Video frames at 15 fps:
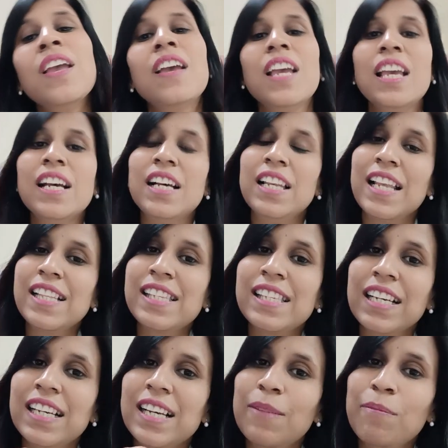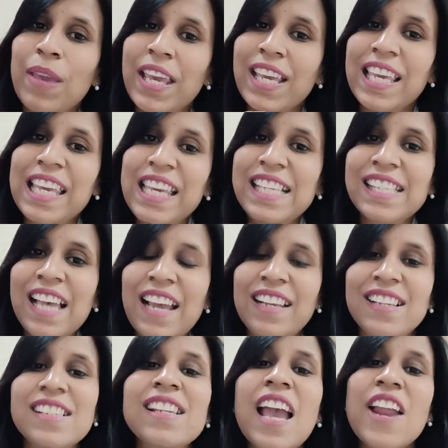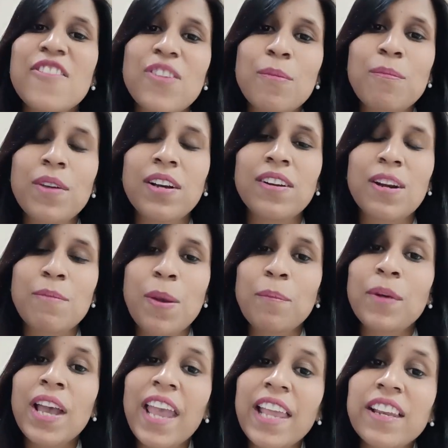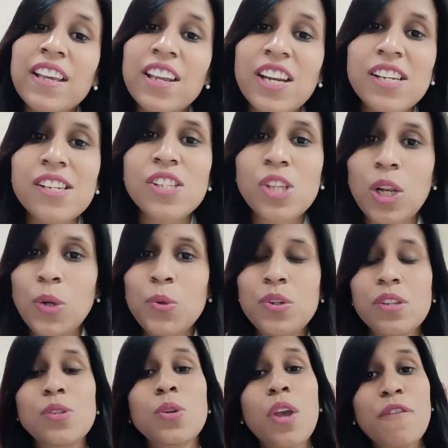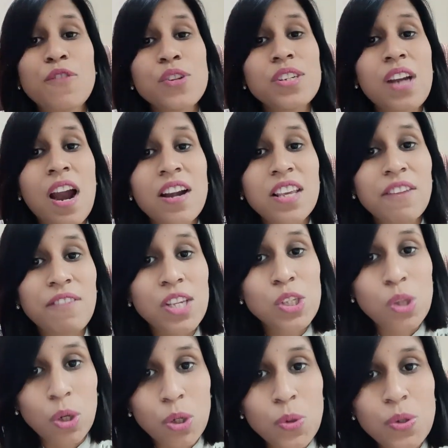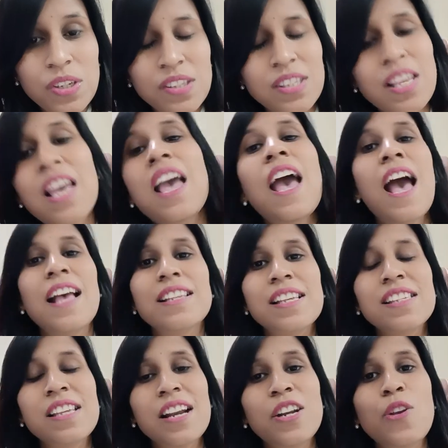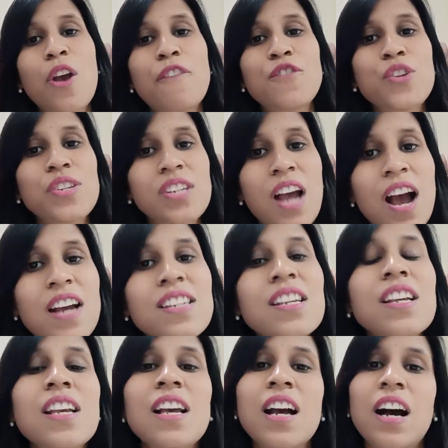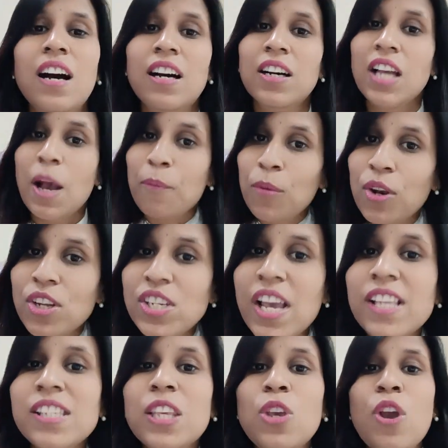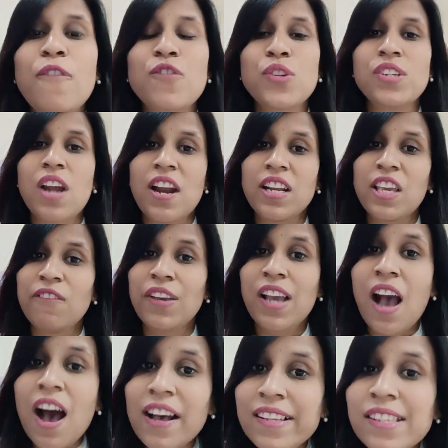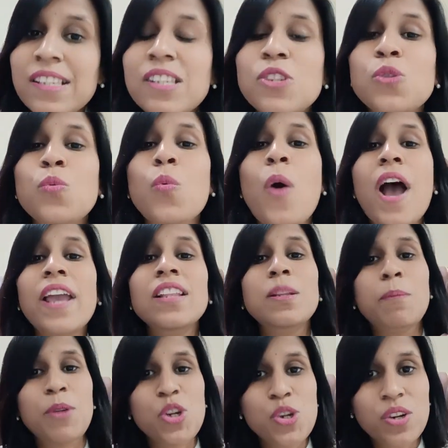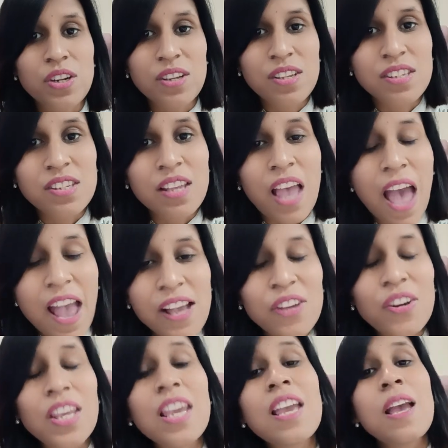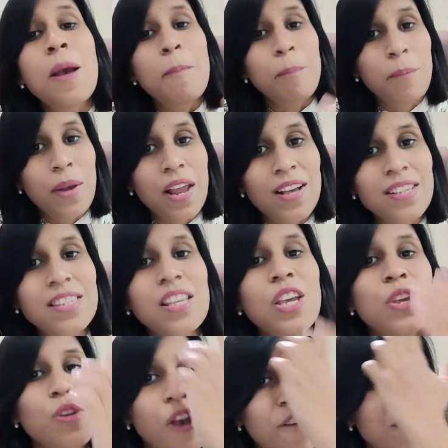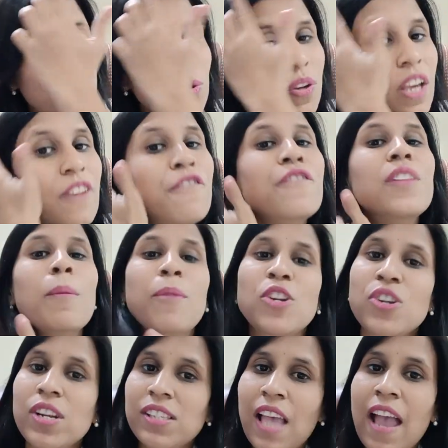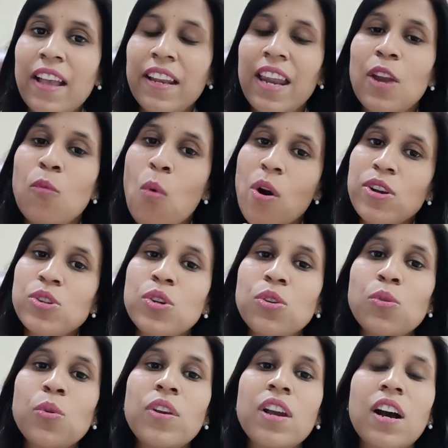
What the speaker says: let's make E silent and remember encourage solutions. So you have to start giving solutions. As I said, you have to start apologizing, you have to start giving answers to why the patient is angry. Plus you have to, if the patient is angry and wants to